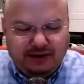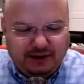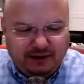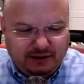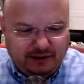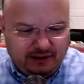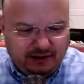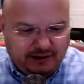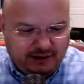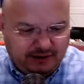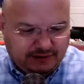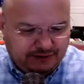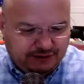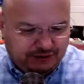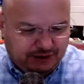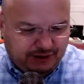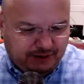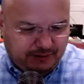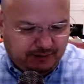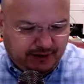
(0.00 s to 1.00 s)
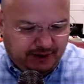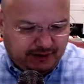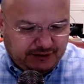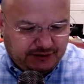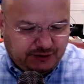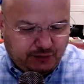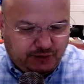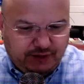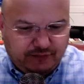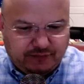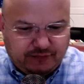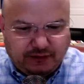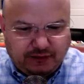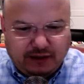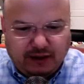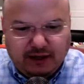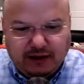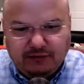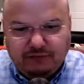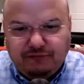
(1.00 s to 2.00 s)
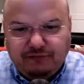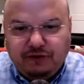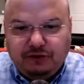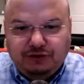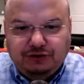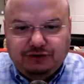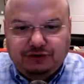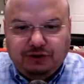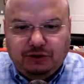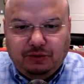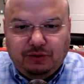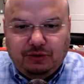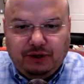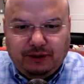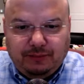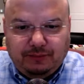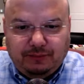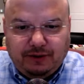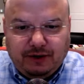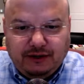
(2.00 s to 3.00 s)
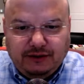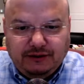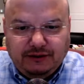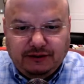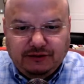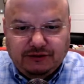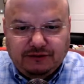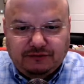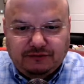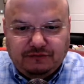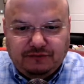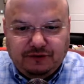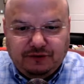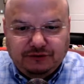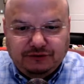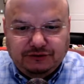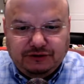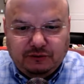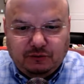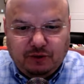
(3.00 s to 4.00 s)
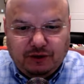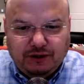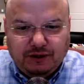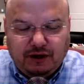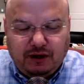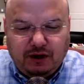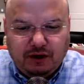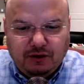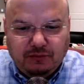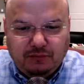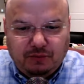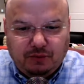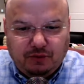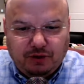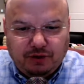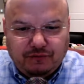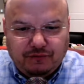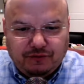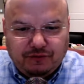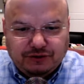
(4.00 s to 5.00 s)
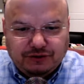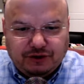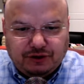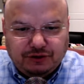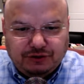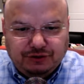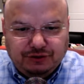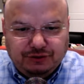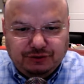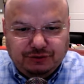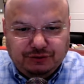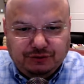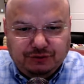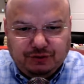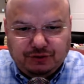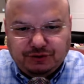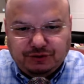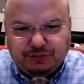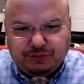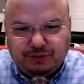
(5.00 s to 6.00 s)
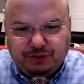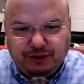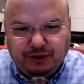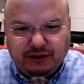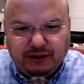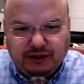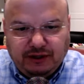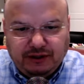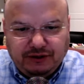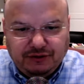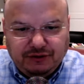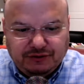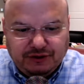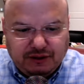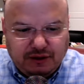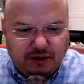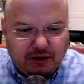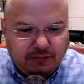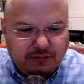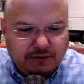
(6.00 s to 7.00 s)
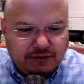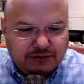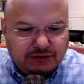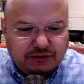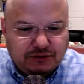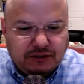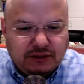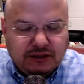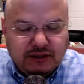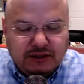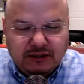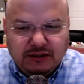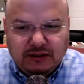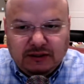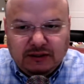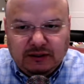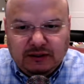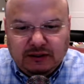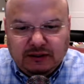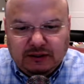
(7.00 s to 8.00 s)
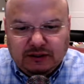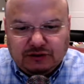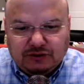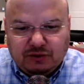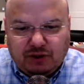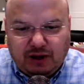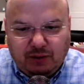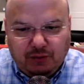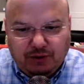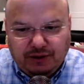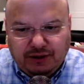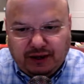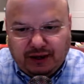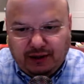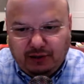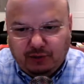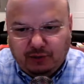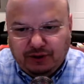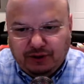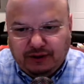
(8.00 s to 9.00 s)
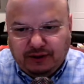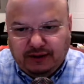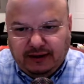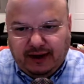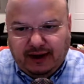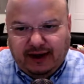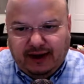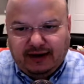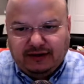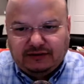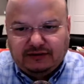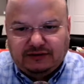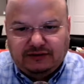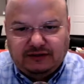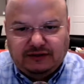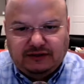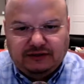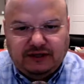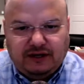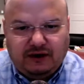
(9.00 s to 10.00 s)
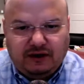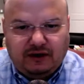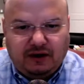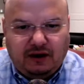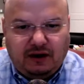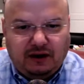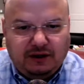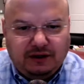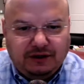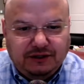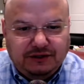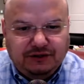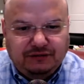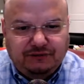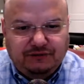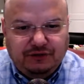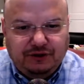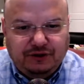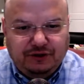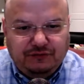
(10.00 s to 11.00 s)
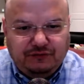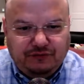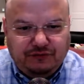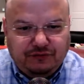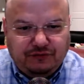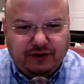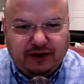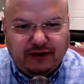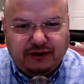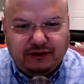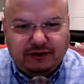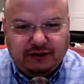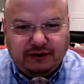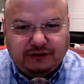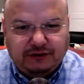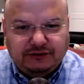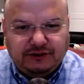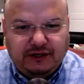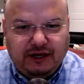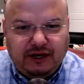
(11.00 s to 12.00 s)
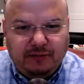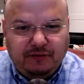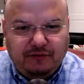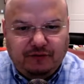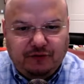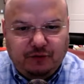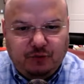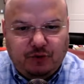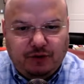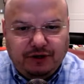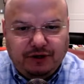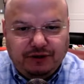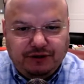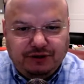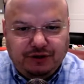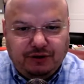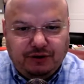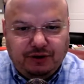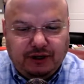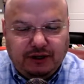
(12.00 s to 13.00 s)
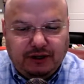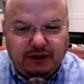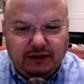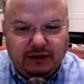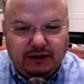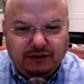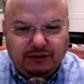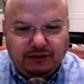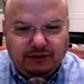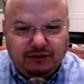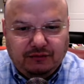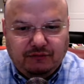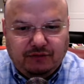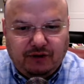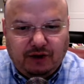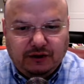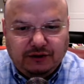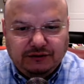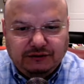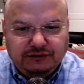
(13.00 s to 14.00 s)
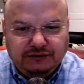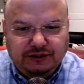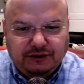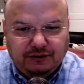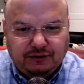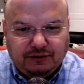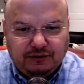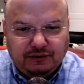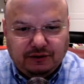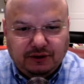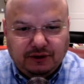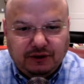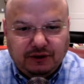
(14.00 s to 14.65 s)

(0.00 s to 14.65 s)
And as you can imagine, we have a lot of folks show up, right? These are folks that want to onboard for Start 2 or spring, like you said, Odd Mustard. So I would ask the entire college, if you've got a little time, if you want to volunteer,